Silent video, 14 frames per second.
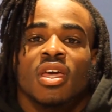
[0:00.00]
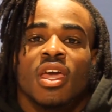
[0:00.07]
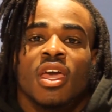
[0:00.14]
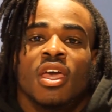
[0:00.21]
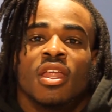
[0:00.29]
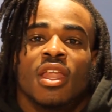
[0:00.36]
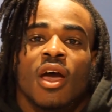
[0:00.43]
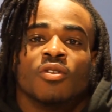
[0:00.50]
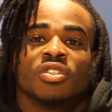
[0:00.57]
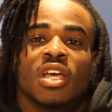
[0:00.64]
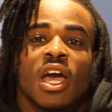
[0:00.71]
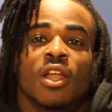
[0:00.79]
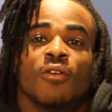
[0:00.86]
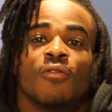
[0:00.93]
And I was
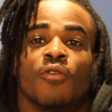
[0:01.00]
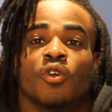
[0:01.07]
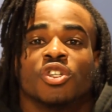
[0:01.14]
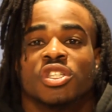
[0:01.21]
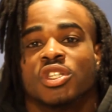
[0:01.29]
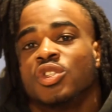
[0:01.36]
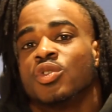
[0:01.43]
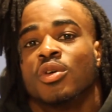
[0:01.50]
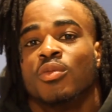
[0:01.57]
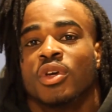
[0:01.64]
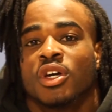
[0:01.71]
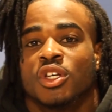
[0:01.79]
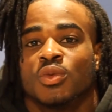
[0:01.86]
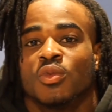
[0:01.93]
kind of forced into it
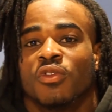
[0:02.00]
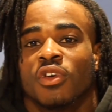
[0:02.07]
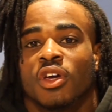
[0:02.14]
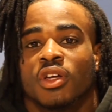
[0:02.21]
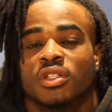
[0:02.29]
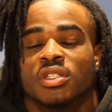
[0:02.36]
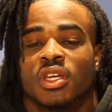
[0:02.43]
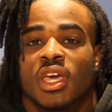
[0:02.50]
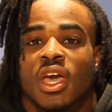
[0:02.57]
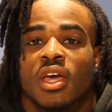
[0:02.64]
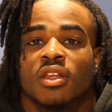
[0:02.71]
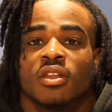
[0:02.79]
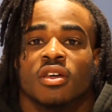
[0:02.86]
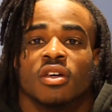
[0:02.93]
because moving to
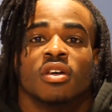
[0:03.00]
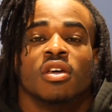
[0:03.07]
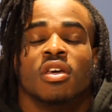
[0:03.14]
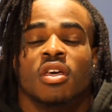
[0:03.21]
Canada,